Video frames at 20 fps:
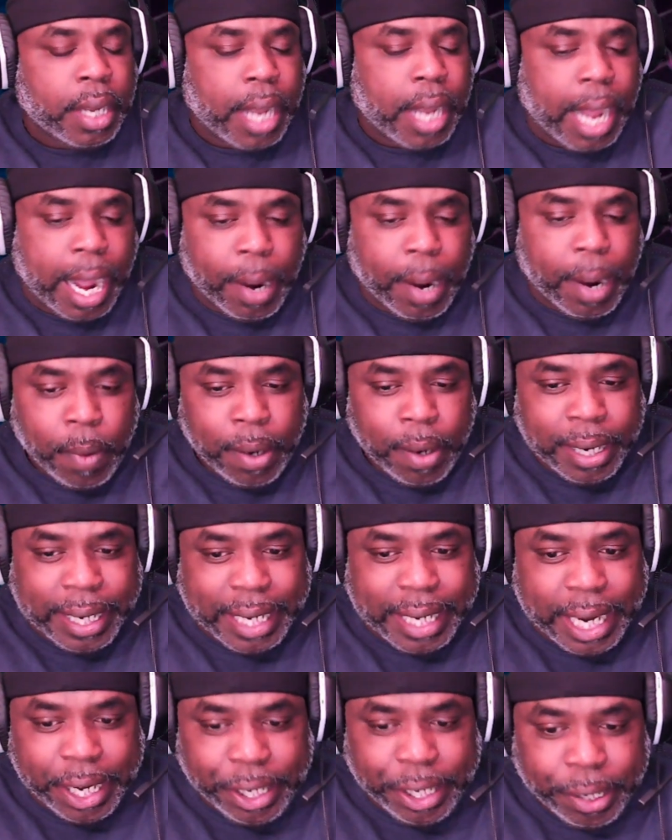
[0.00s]
I want to
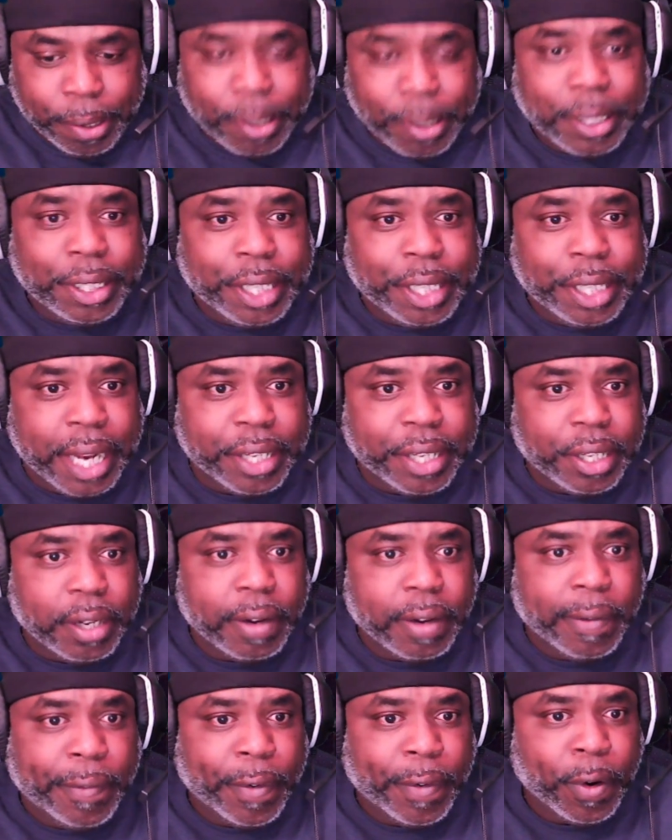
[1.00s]
get your attention
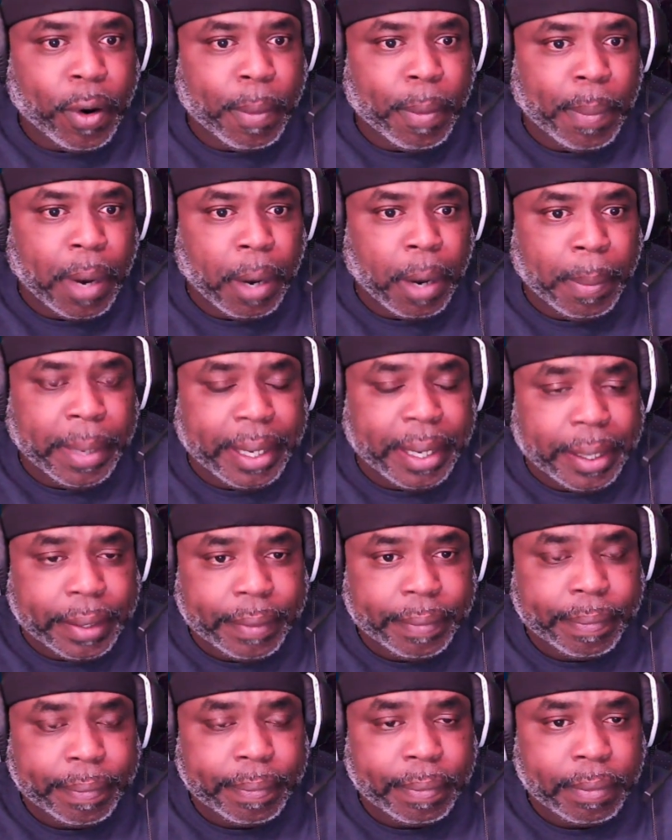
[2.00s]
for a moment,
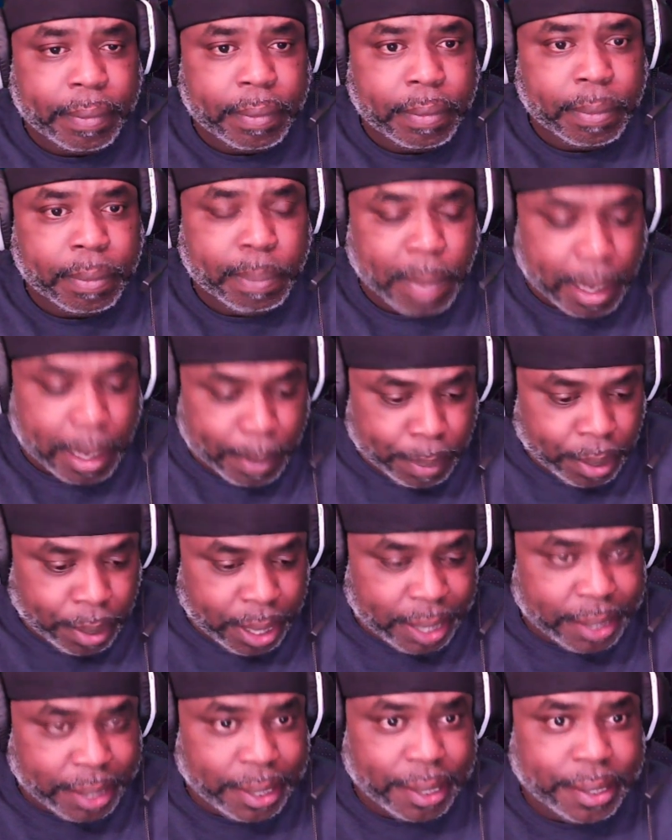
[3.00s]
my
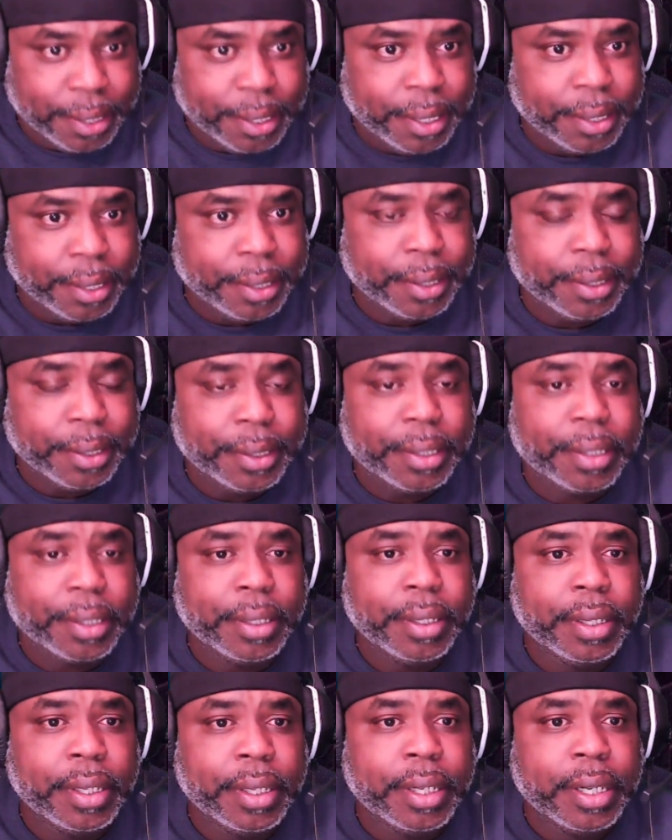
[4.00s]
brothers and sisters,
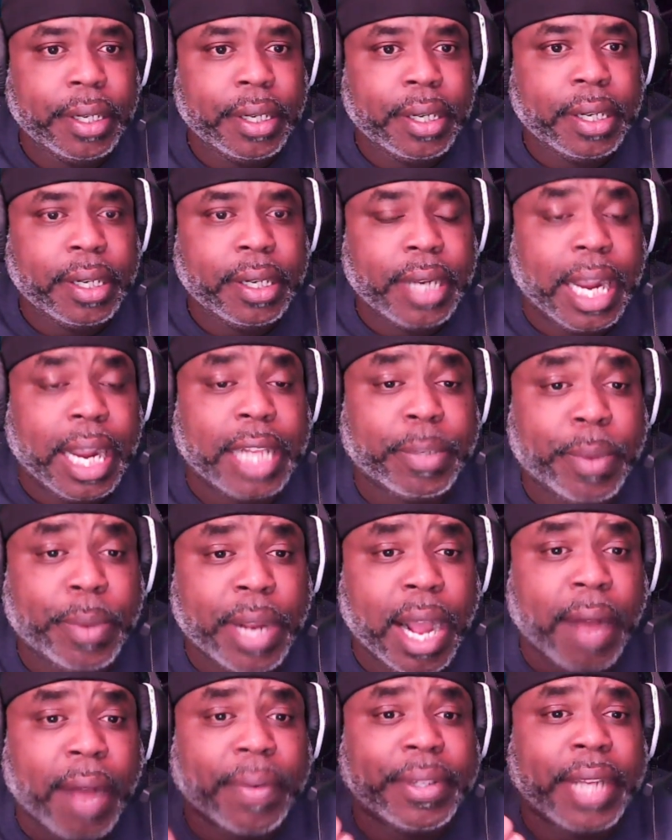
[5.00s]
as we
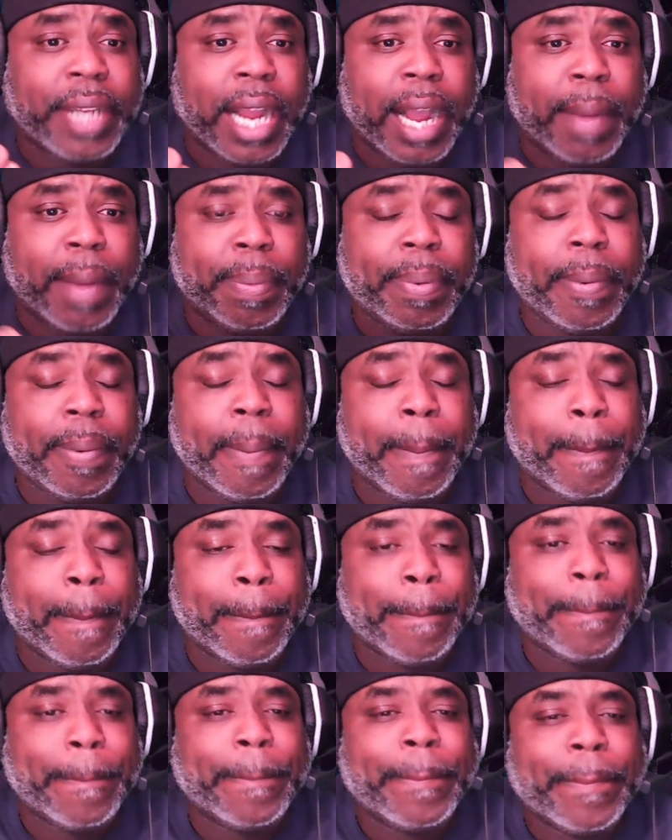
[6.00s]
off top
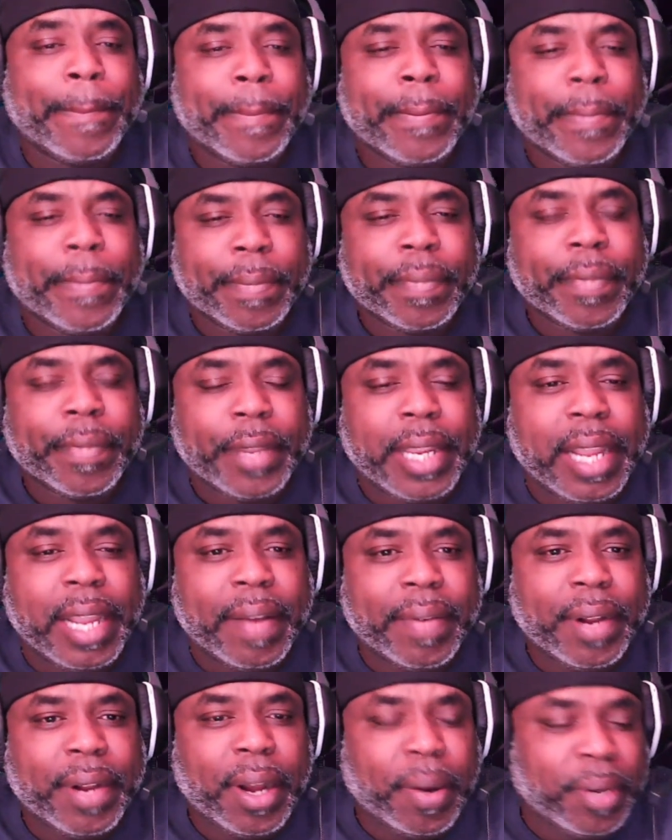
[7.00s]
give
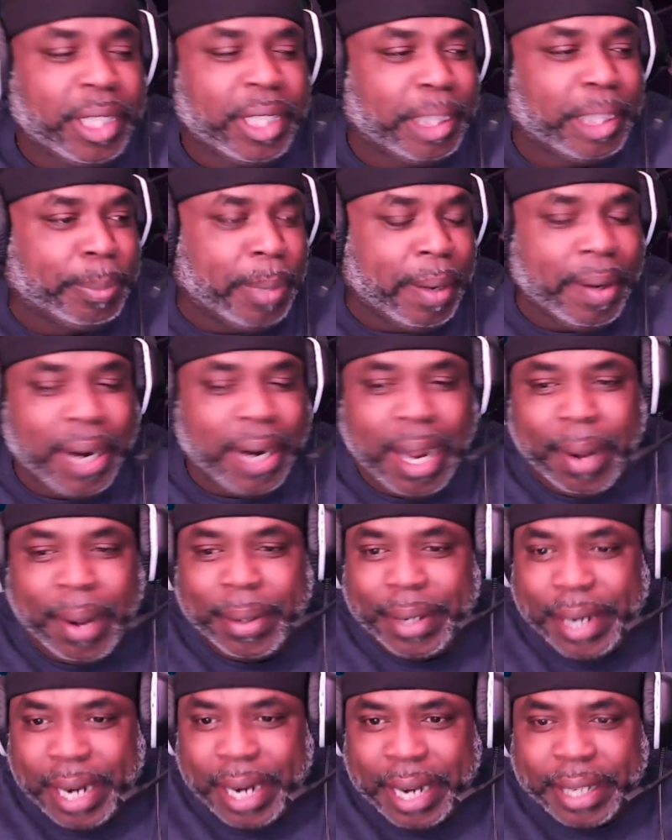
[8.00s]
the Holy Spirit all the
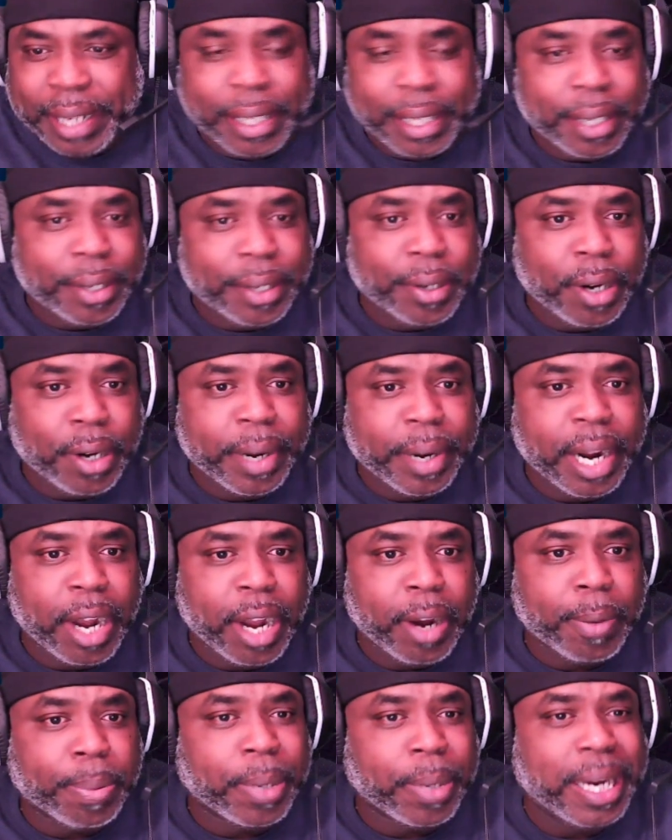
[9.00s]
honor, the glory, and
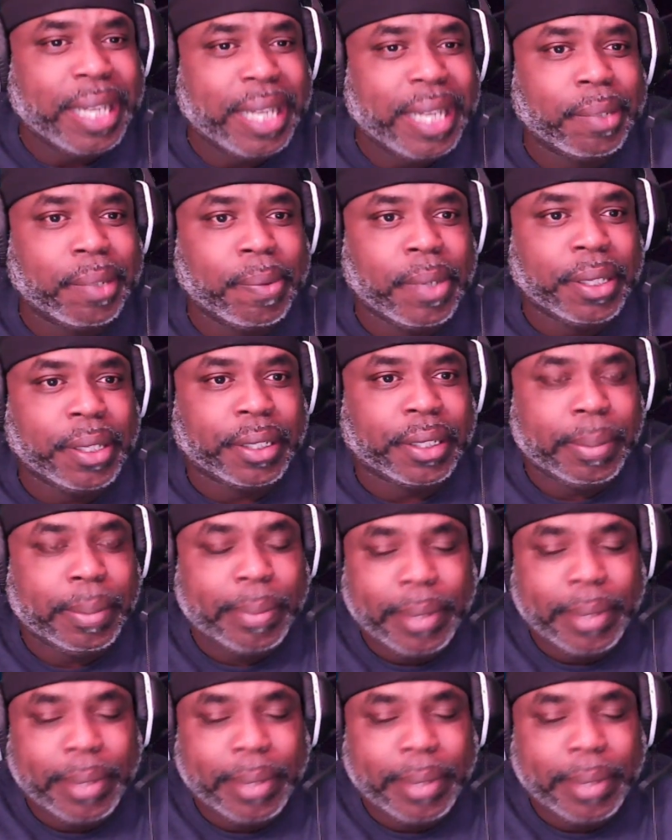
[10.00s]
all praise and worship.